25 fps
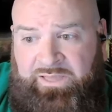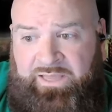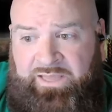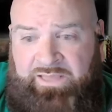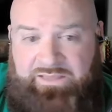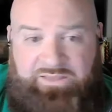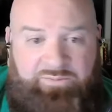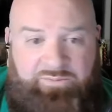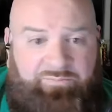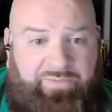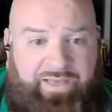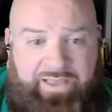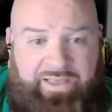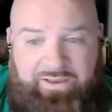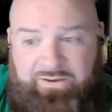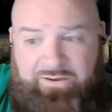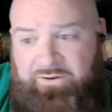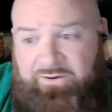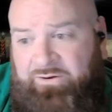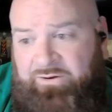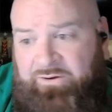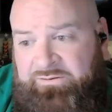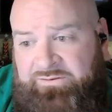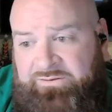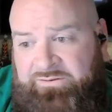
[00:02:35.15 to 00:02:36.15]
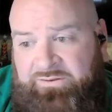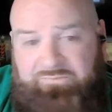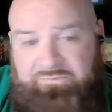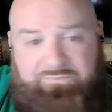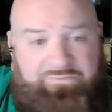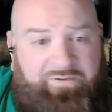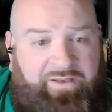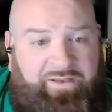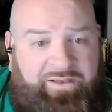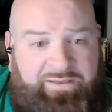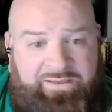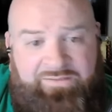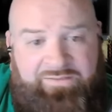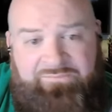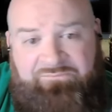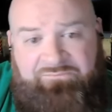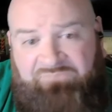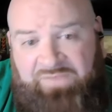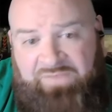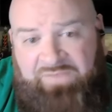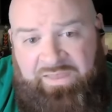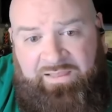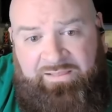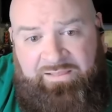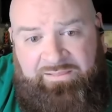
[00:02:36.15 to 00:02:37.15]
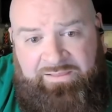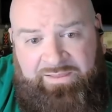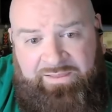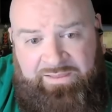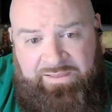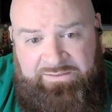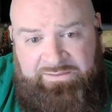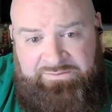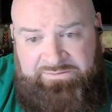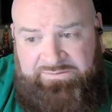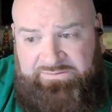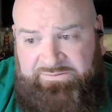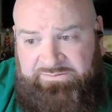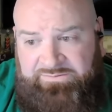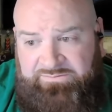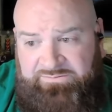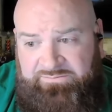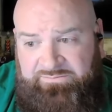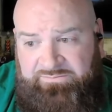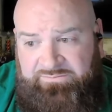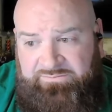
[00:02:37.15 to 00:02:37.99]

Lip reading: and you might hurt their fucking feelings,